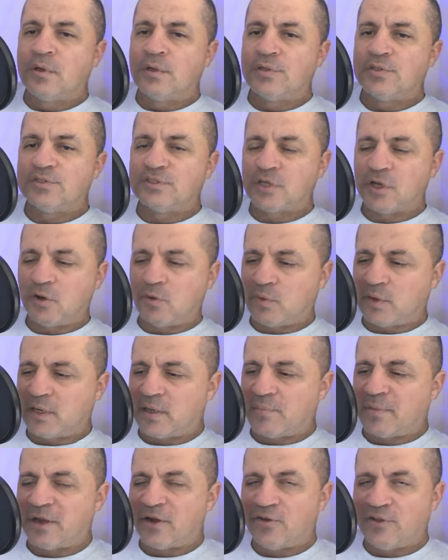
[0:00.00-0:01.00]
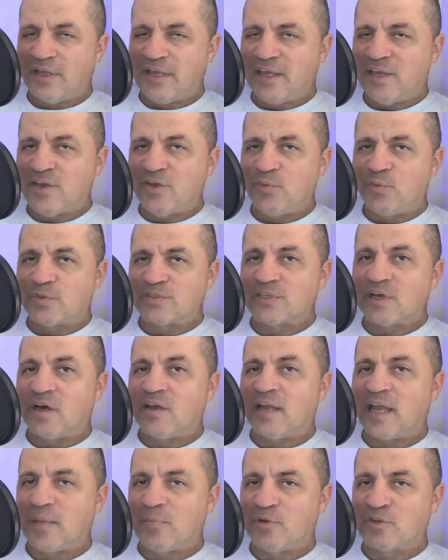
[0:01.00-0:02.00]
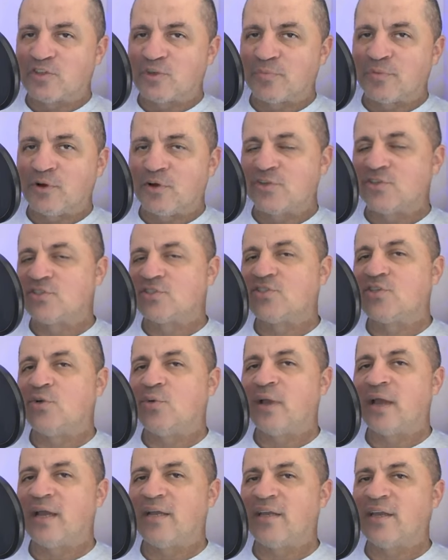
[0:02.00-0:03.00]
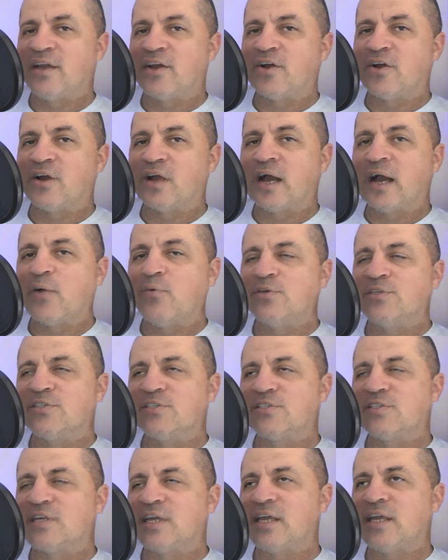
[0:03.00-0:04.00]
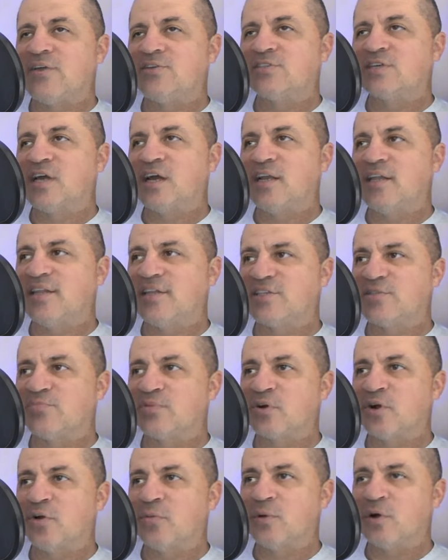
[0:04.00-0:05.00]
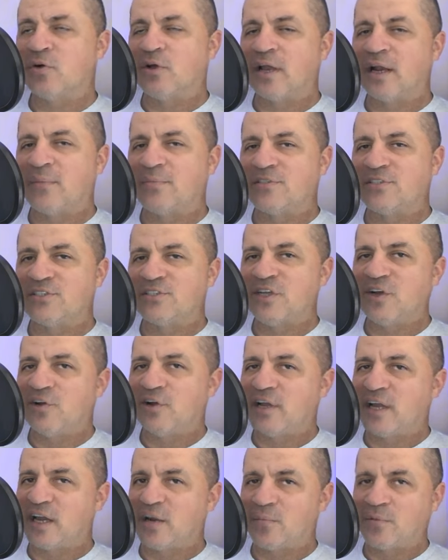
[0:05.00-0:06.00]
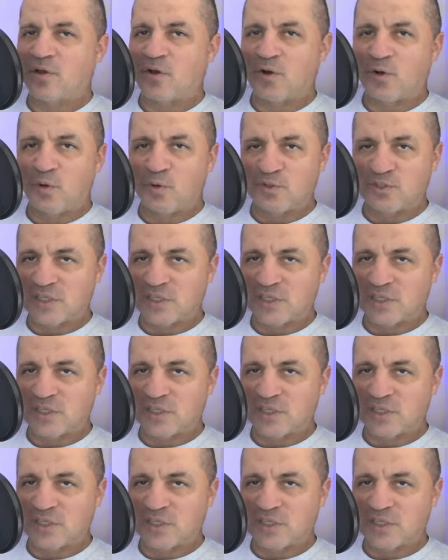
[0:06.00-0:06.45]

So apparently he was unable to purchase new headgear. I was he is cutting this promo and I'm staring at him the whole